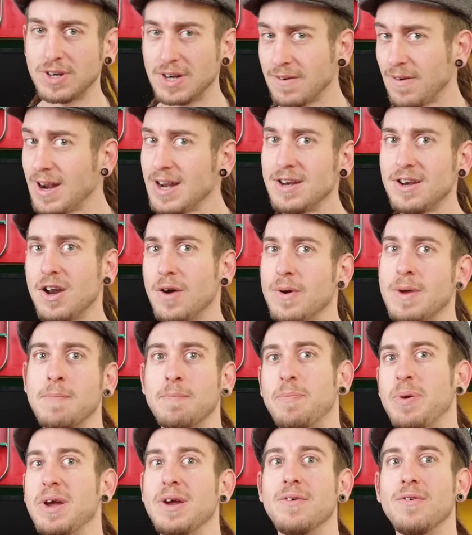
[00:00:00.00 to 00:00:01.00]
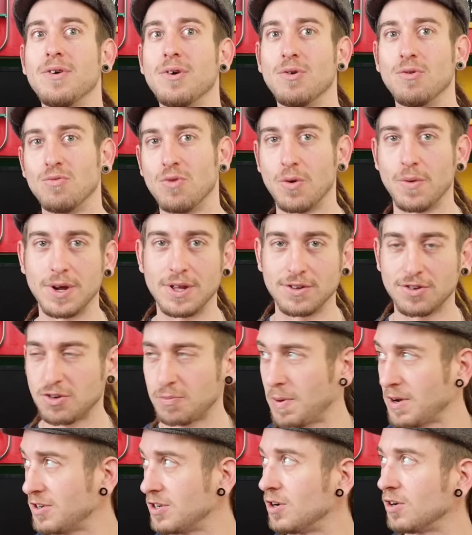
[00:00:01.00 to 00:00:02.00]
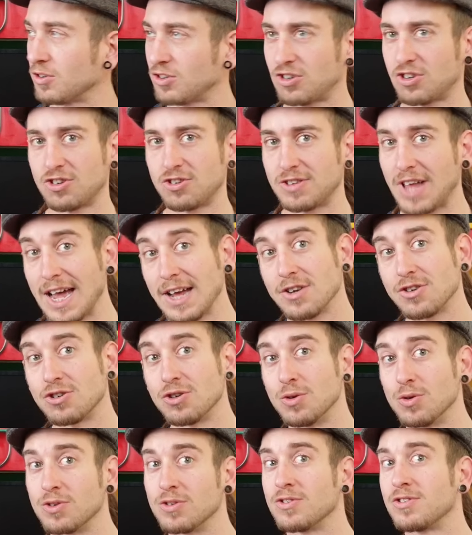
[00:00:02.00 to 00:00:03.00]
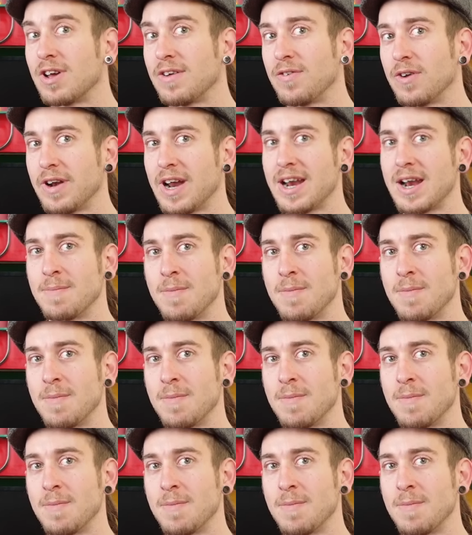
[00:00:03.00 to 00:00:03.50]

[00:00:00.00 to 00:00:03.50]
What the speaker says: There ain't no Imperial ruins, especially not statues and stuff like that.